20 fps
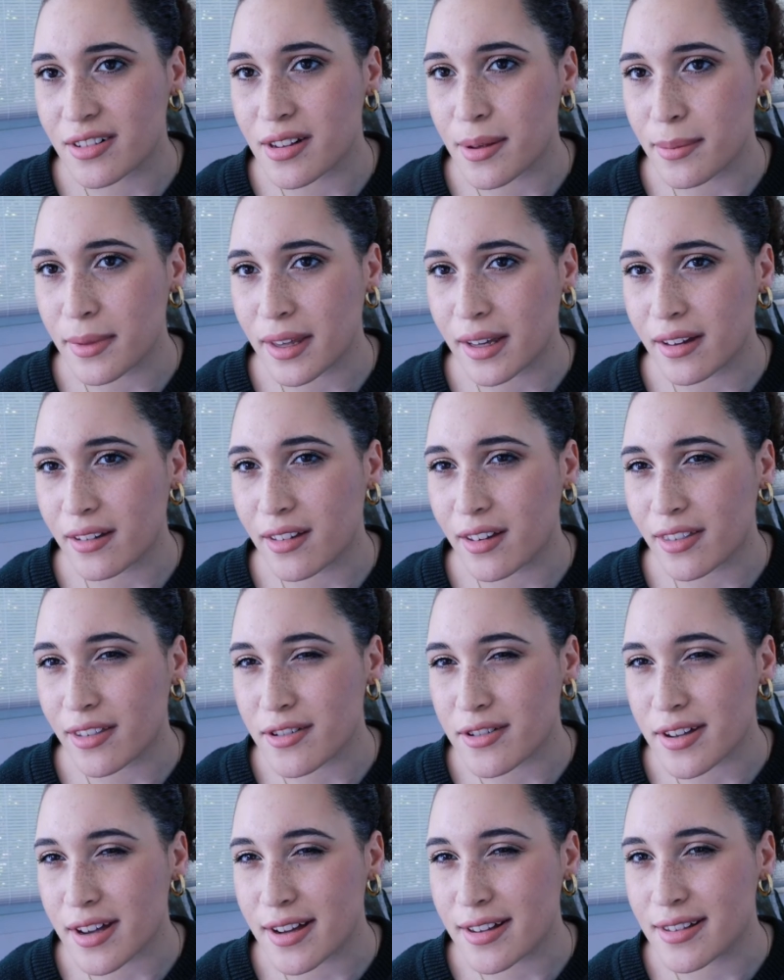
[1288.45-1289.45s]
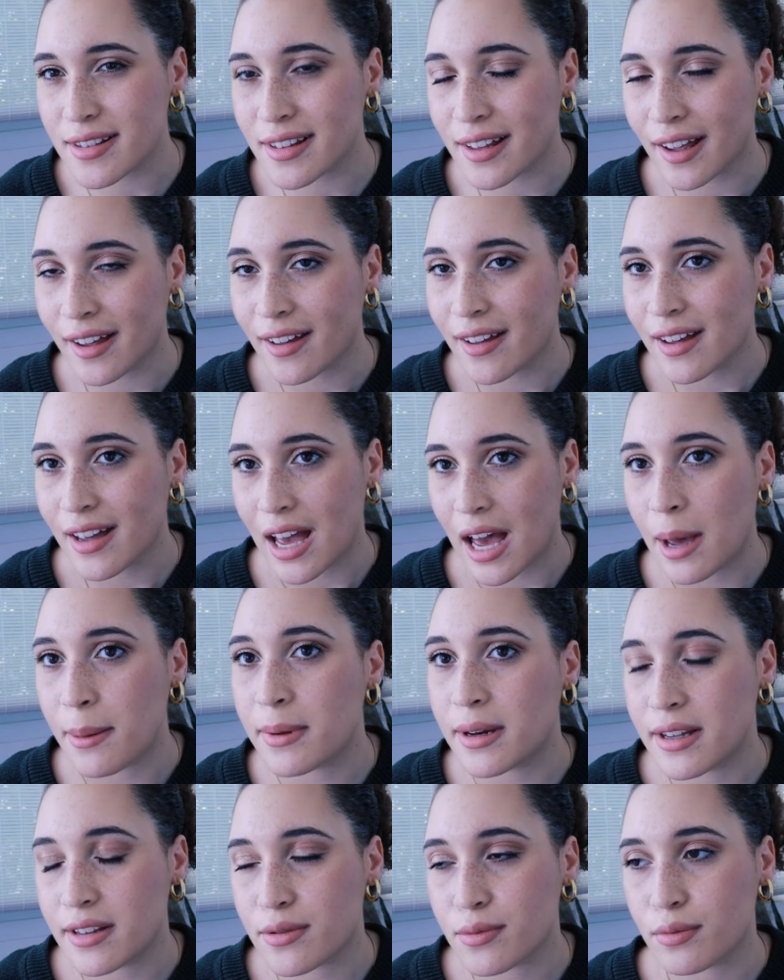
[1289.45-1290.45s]
or something along those lines. I
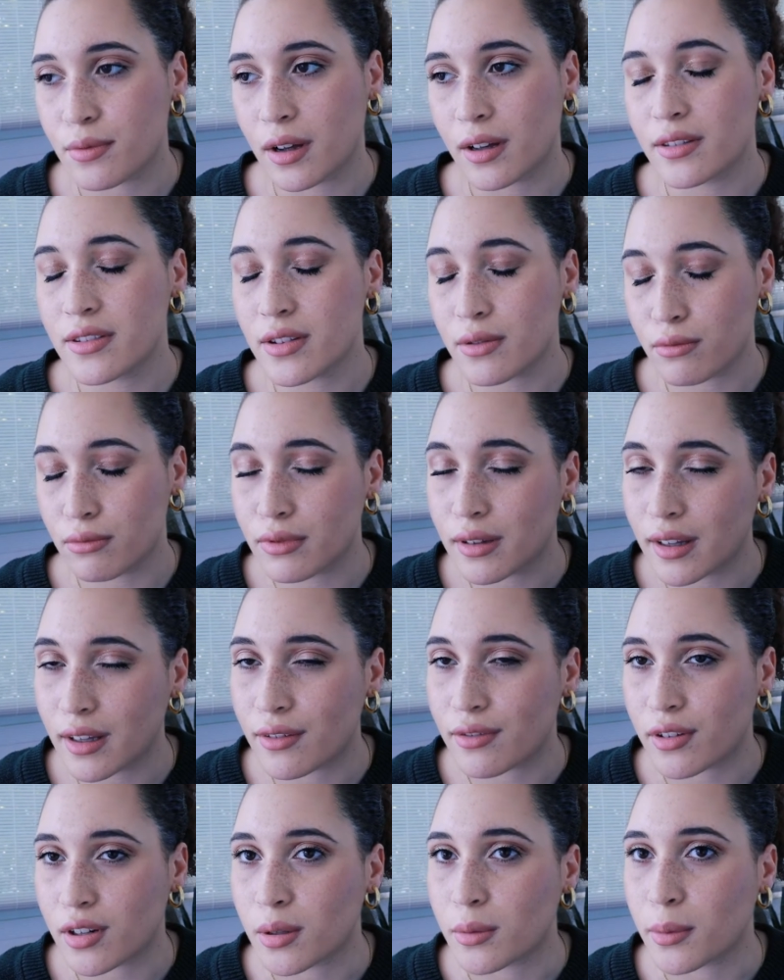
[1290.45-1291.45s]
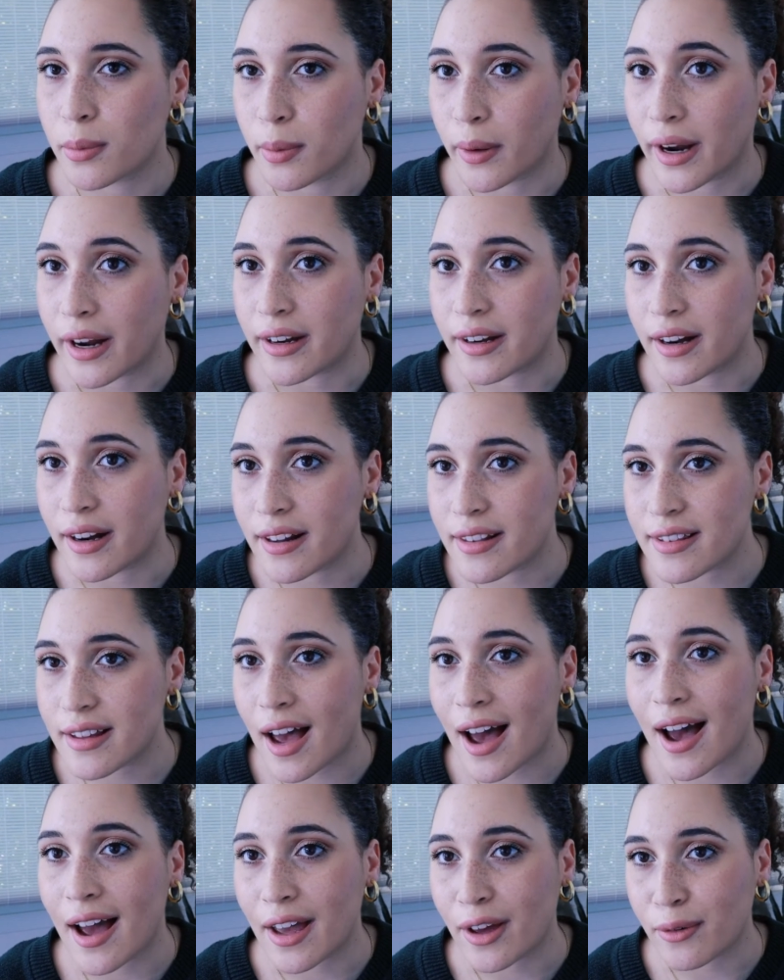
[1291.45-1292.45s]
mean, it's, it's a really affordable brand and it's
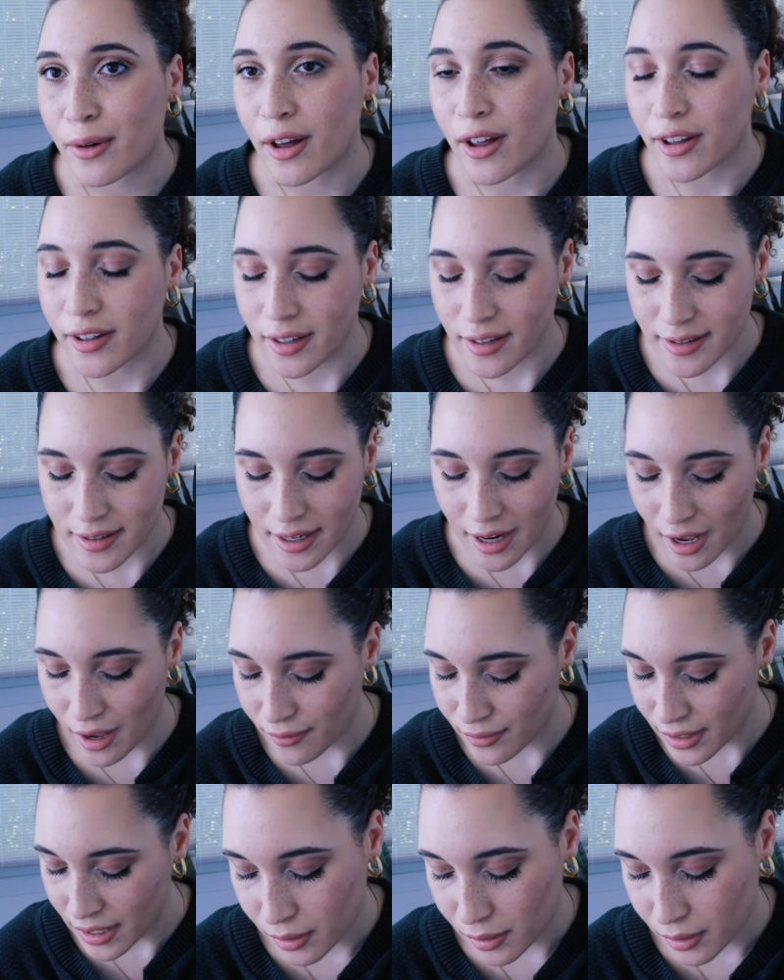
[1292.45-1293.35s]
high quality stuff.